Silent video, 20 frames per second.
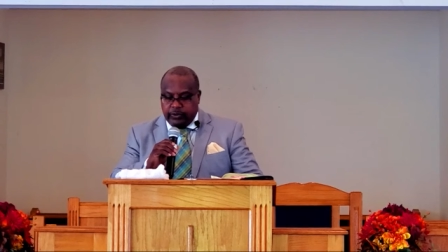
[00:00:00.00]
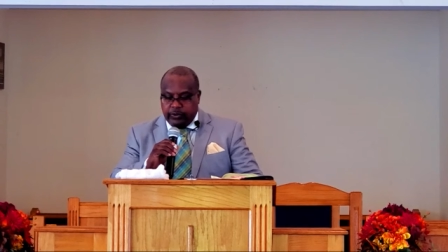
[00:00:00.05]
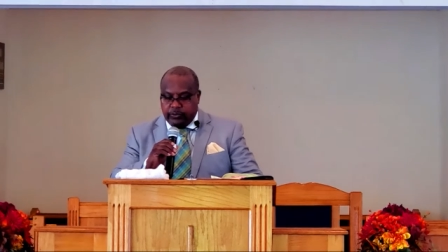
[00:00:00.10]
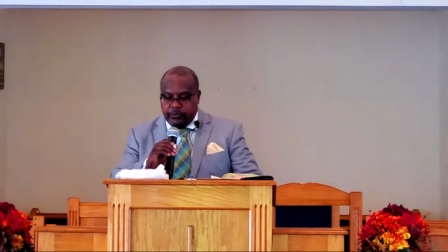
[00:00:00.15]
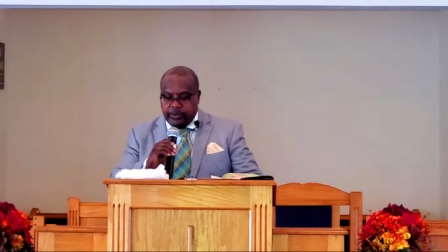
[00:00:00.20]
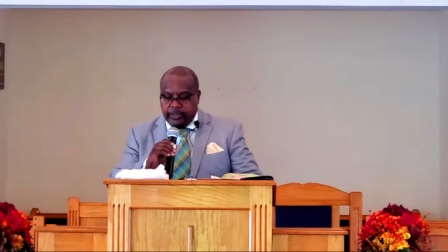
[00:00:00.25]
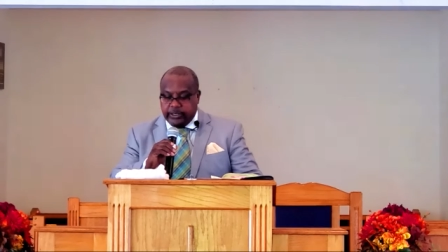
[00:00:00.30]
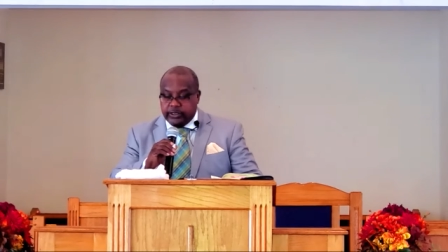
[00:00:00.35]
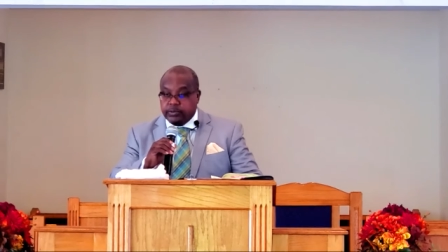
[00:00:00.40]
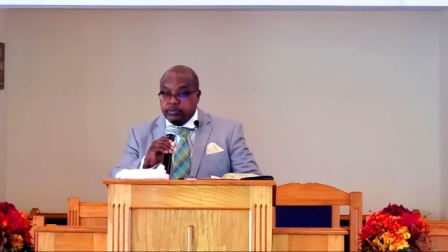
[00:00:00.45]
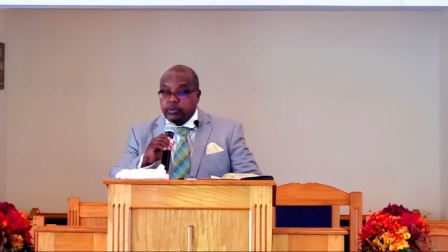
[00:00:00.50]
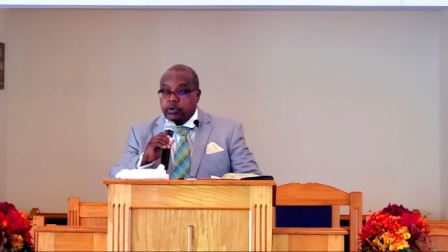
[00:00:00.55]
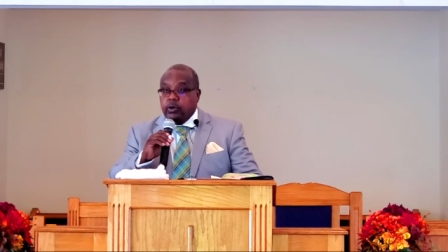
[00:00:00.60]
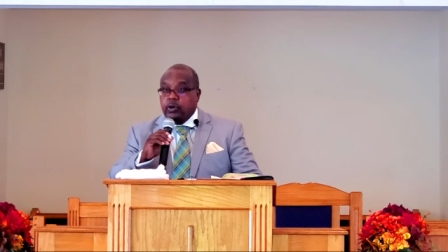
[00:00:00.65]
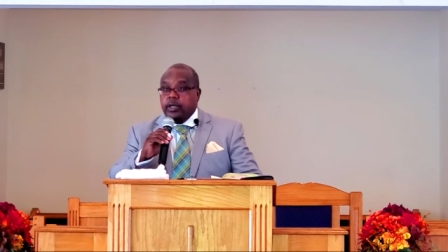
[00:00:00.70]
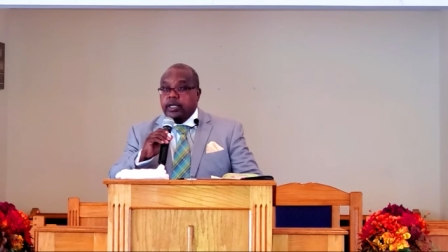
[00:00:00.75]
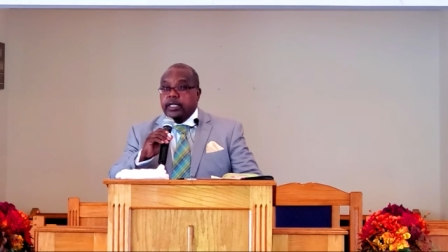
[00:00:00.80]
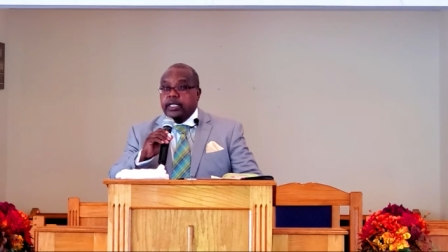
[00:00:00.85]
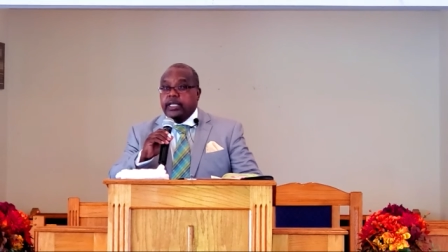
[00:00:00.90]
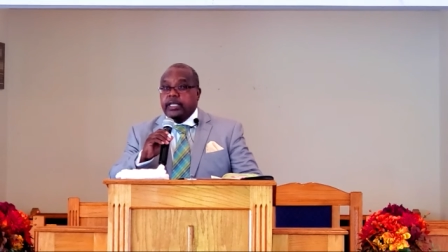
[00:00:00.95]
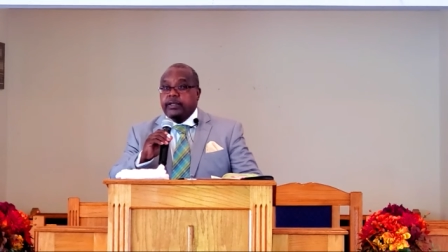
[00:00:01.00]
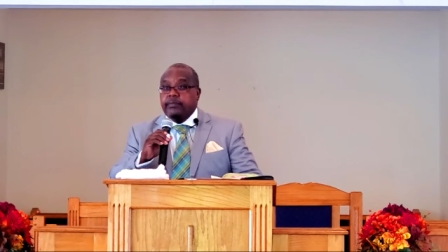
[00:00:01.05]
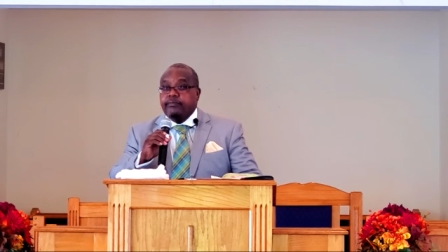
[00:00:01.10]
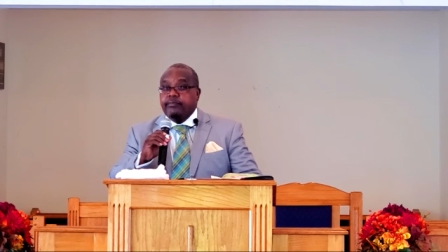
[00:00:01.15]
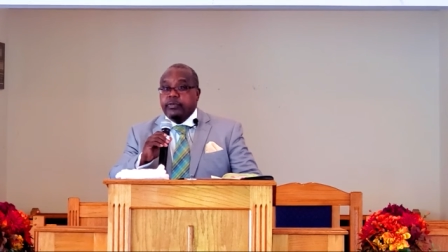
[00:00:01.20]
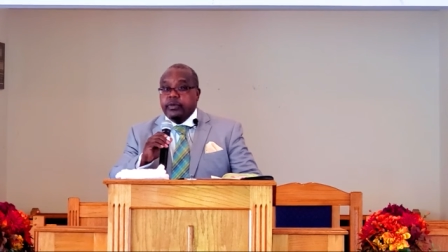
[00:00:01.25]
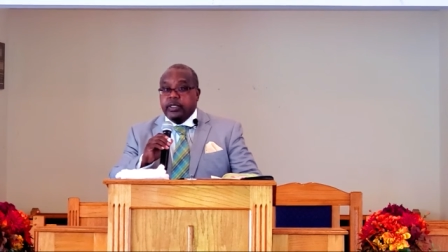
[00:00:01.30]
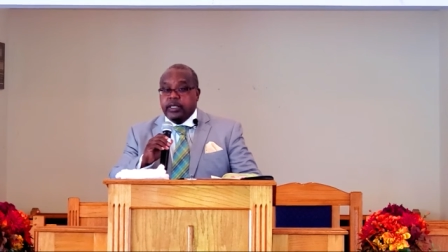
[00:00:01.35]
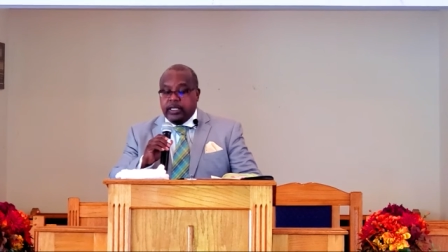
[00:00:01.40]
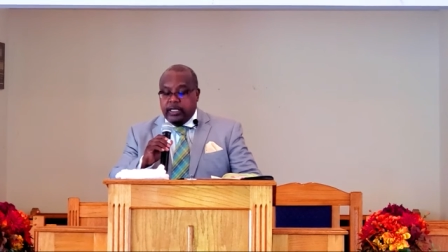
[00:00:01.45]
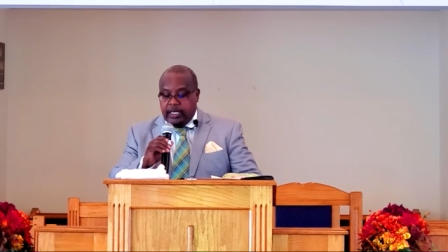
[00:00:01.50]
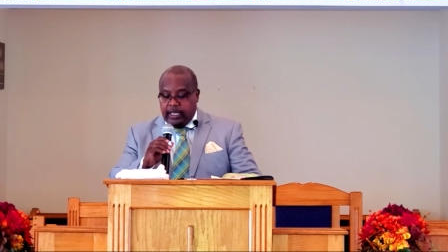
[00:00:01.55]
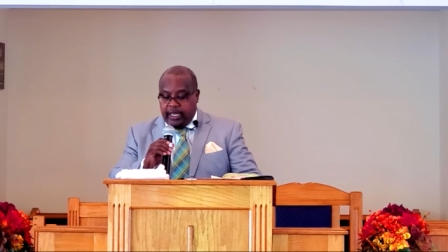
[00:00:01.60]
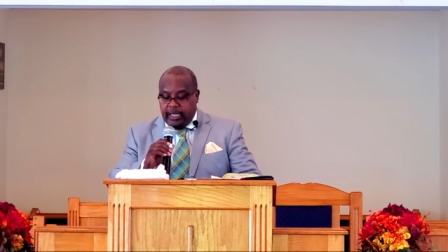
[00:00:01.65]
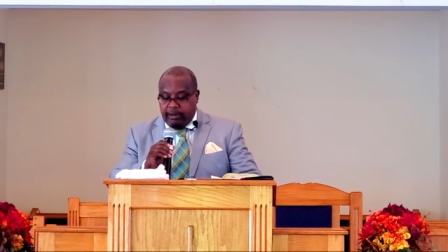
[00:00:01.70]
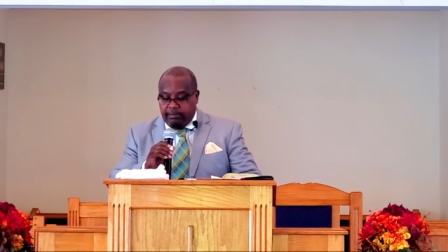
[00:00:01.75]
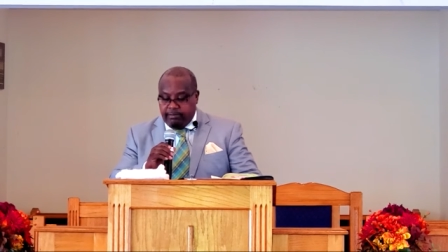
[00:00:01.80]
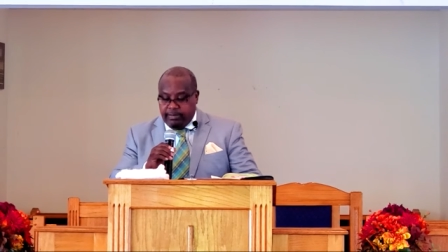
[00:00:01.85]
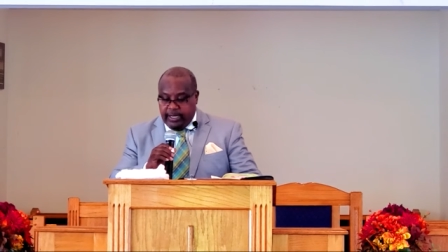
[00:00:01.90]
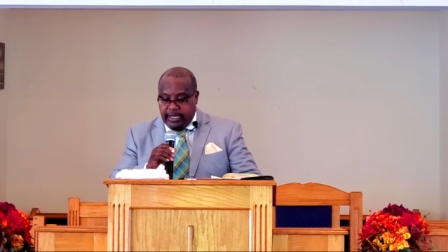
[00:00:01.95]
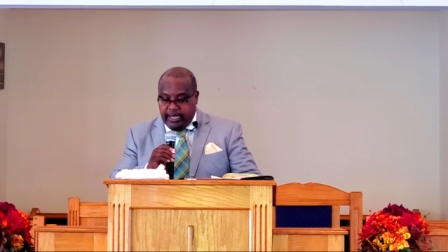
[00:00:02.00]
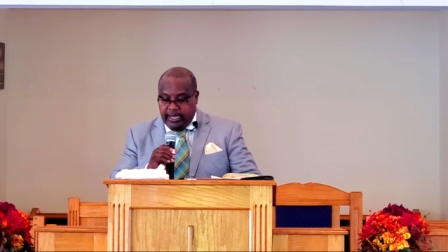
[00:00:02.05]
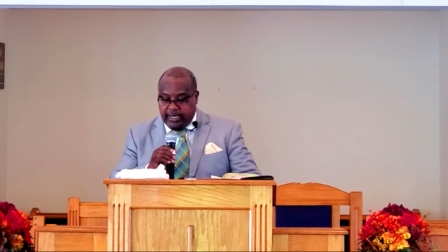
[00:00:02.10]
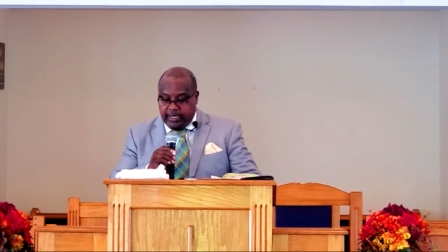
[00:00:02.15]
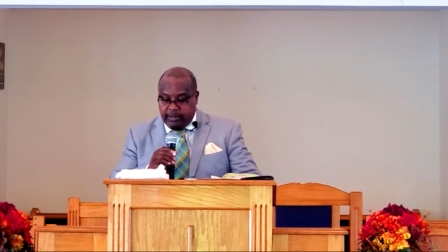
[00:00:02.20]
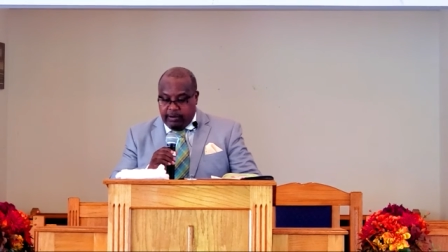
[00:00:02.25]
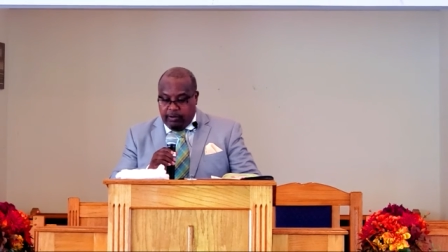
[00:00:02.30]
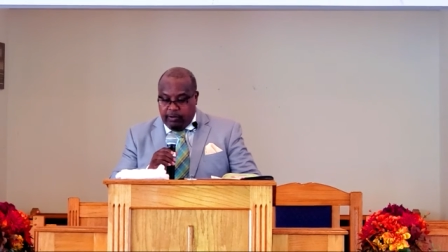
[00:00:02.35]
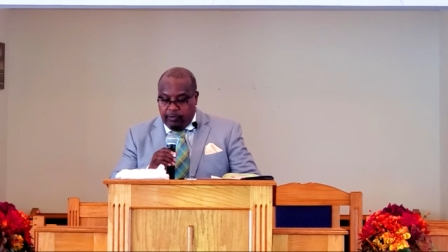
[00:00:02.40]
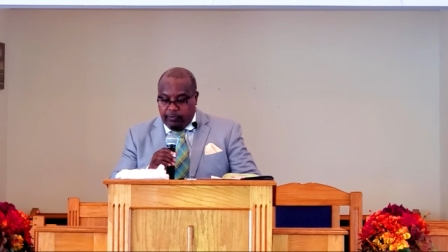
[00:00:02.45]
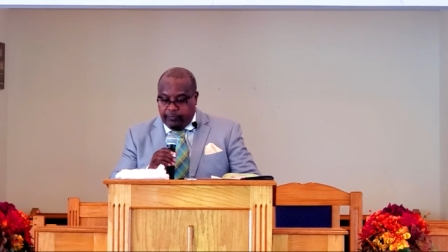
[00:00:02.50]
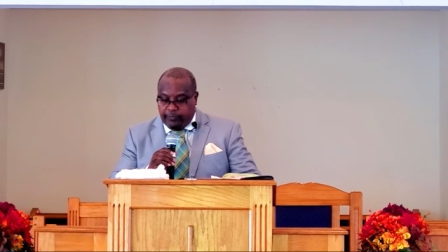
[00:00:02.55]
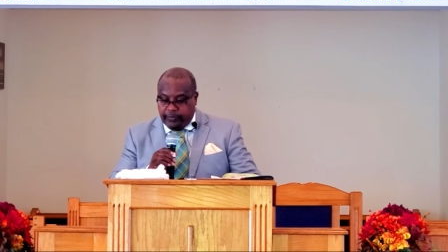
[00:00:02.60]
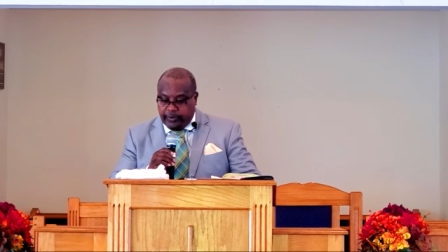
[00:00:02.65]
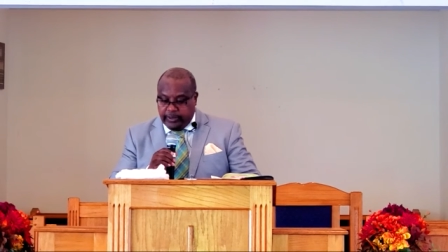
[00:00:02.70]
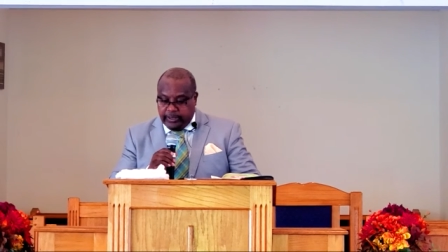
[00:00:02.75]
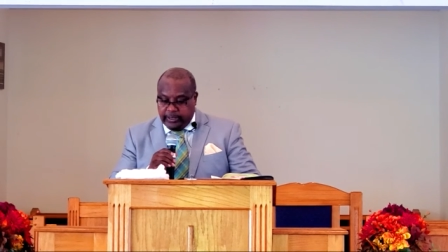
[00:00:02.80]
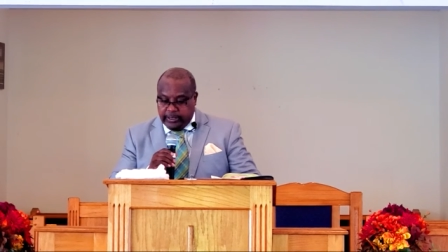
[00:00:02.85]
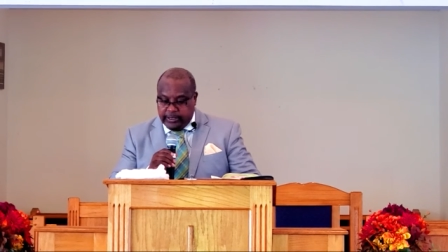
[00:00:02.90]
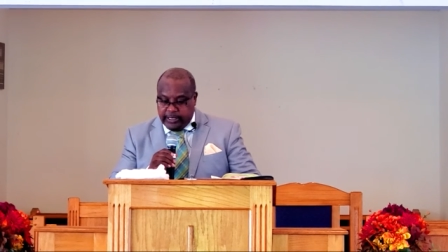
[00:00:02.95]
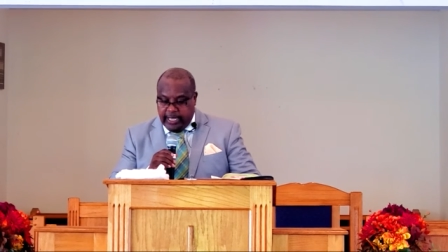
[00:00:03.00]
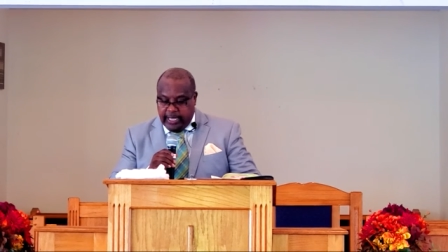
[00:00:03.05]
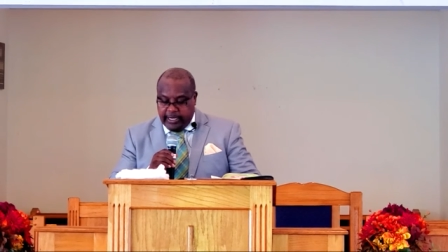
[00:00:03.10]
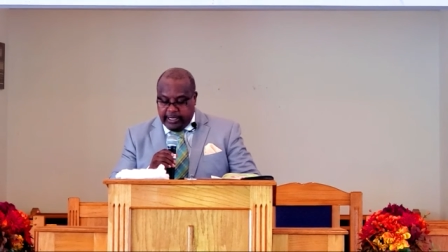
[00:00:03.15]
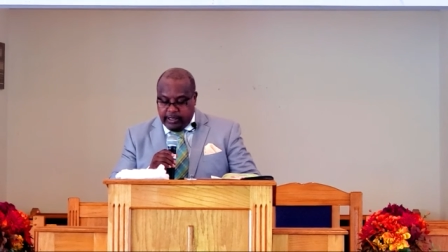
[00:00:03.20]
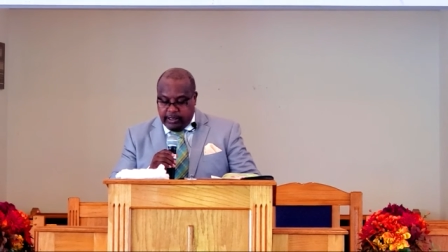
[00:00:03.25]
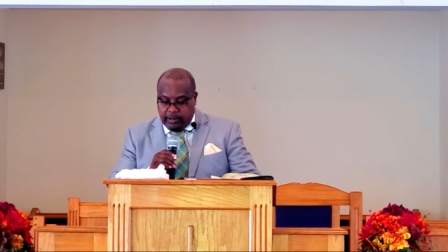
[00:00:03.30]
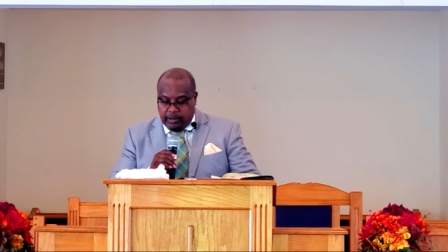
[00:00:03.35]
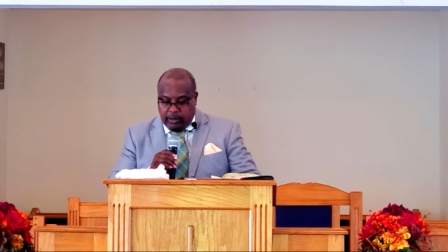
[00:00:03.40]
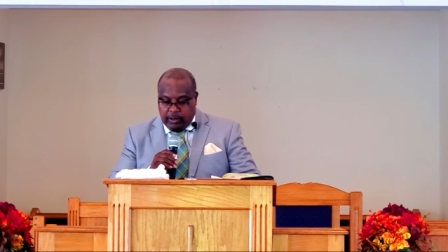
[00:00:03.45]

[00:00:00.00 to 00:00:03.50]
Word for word: you this morning, amen, hopefully that